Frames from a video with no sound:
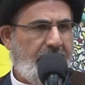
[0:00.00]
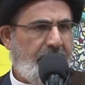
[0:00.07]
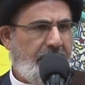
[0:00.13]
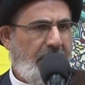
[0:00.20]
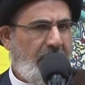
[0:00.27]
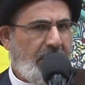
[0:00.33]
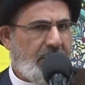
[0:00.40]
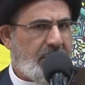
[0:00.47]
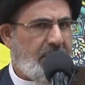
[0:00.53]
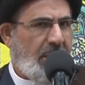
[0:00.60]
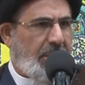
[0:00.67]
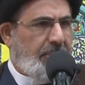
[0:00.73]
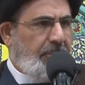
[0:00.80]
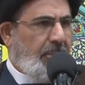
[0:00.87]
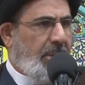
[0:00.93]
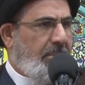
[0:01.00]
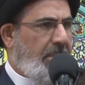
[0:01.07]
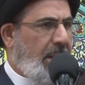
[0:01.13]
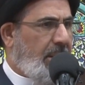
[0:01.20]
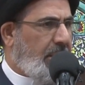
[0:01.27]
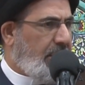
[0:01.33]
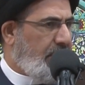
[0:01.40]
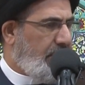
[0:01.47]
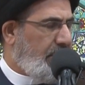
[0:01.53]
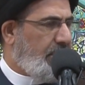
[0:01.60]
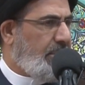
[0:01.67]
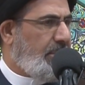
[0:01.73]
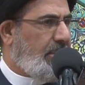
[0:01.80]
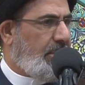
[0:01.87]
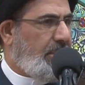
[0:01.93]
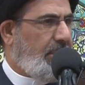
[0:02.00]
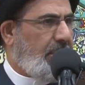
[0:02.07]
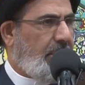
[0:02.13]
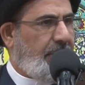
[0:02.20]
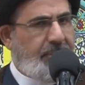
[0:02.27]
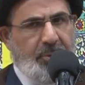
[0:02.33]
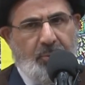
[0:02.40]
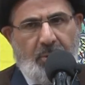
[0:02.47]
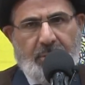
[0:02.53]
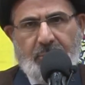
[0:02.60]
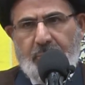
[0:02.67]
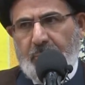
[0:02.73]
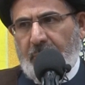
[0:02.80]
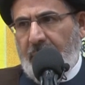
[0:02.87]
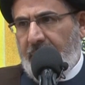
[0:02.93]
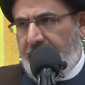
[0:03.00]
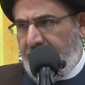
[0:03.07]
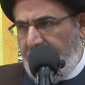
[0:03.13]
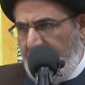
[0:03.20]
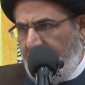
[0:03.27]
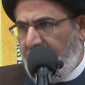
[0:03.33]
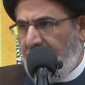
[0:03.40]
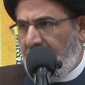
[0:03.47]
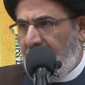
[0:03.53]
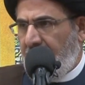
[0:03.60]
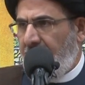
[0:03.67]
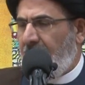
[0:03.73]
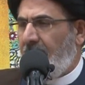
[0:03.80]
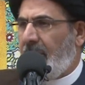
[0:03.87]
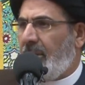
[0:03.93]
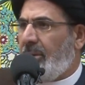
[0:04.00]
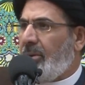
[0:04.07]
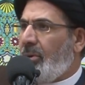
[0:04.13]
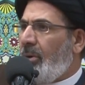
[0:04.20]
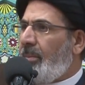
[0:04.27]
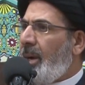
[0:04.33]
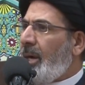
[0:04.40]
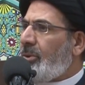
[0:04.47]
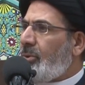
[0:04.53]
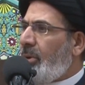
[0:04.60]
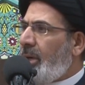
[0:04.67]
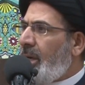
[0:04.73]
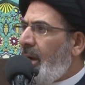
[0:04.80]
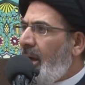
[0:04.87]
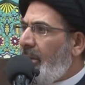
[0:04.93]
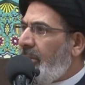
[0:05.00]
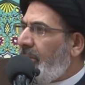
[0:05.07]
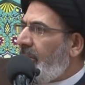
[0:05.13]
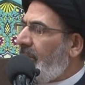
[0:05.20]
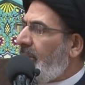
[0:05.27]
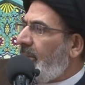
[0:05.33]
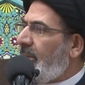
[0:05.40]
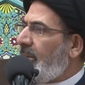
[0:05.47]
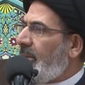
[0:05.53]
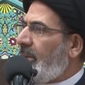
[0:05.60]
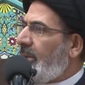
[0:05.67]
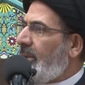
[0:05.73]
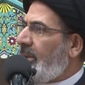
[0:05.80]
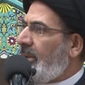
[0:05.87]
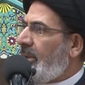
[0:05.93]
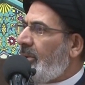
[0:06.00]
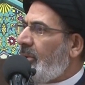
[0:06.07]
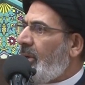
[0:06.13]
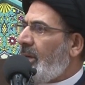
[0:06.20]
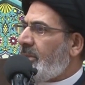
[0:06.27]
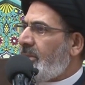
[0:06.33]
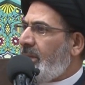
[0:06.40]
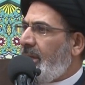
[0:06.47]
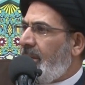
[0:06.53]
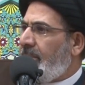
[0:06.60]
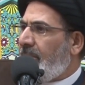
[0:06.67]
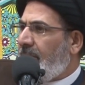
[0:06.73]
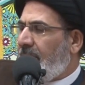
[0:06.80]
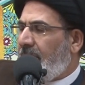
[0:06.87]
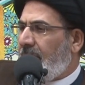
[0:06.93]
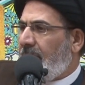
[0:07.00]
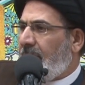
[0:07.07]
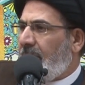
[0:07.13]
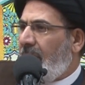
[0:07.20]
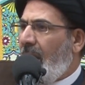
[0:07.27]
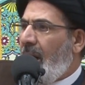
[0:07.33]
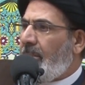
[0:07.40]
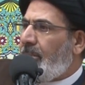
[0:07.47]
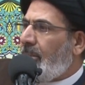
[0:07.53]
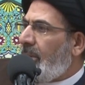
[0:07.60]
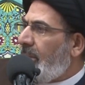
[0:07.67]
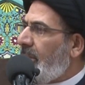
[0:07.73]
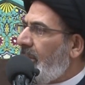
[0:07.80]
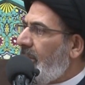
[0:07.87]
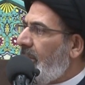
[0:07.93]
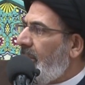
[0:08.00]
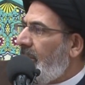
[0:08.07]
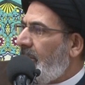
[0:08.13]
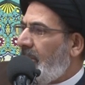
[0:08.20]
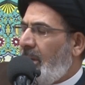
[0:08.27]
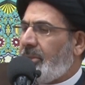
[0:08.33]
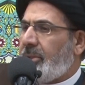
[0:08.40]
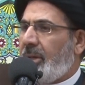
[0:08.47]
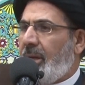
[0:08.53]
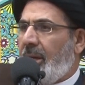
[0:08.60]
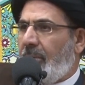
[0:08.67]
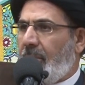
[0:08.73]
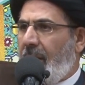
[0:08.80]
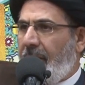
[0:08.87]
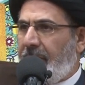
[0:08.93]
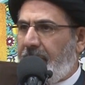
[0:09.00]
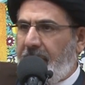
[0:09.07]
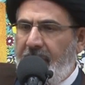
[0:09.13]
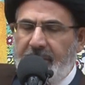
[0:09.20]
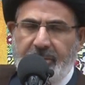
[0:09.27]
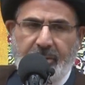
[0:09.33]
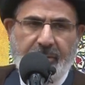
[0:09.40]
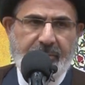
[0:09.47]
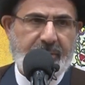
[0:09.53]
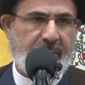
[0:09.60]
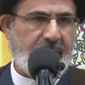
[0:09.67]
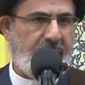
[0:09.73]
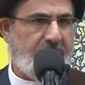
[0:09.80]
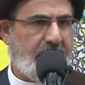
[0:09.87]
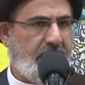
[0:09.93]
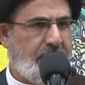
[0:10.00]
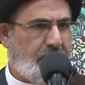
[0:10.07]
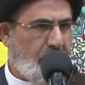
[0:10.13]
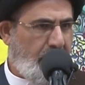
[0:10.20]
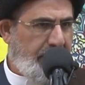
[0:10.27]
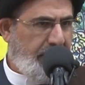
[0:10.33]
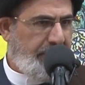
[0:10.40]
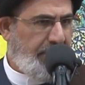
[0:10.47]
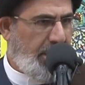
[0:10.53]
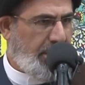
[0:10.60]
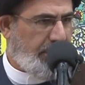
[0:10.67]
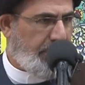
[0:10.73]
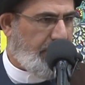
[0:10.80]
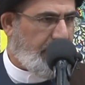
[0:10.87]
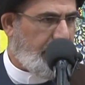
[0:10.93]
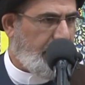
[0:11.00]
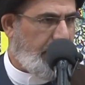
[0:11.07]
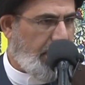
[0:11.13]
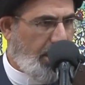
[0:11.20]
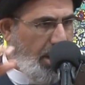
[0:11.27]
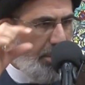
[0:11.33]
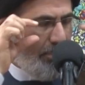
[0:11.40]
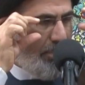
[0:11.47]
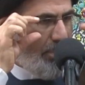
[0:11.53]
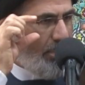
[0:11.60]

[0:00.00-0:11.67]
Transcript: Veil is not for America. If you want to wear veil, go back to Riyadh, Qasim, Kabul. MashaAllah, we have plenty of cities. Enjoy the veil there, niqab,